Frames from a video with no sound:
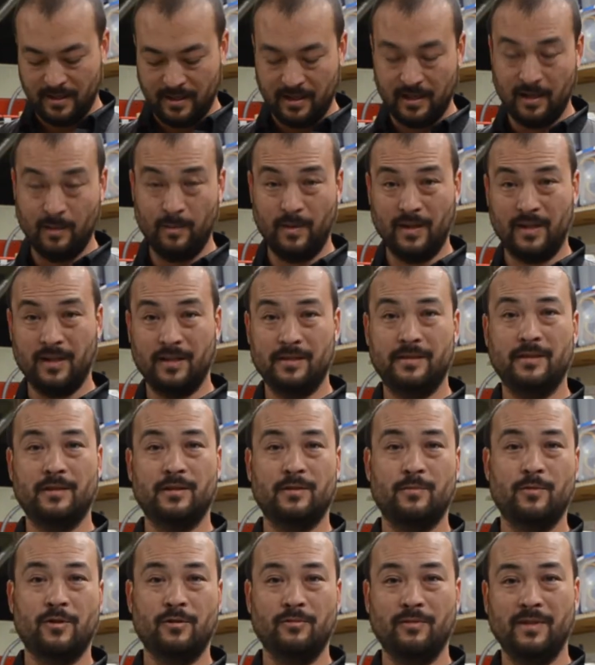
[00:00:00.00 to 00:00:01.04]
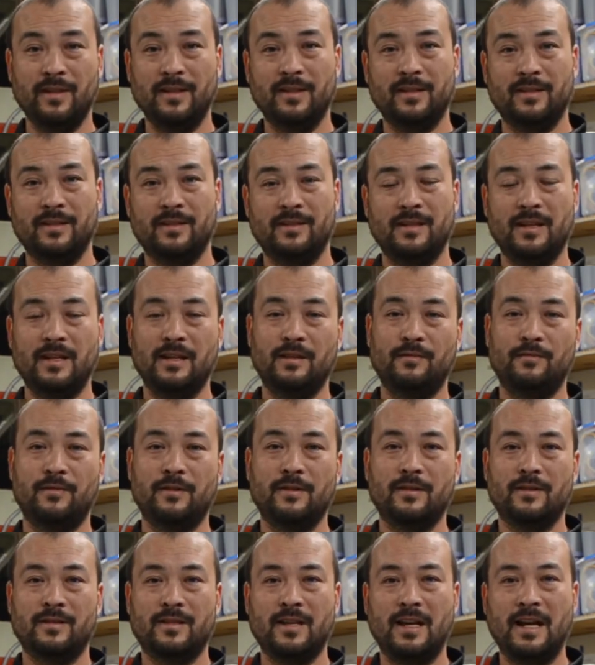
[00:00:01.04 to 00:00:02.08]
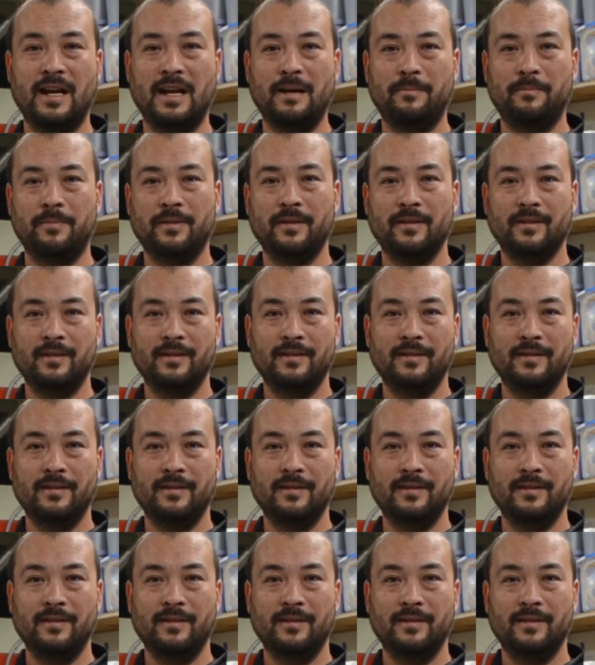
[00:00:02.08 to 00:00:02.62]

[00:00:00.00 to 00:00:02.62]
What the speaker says: and because there's more real estate for the top,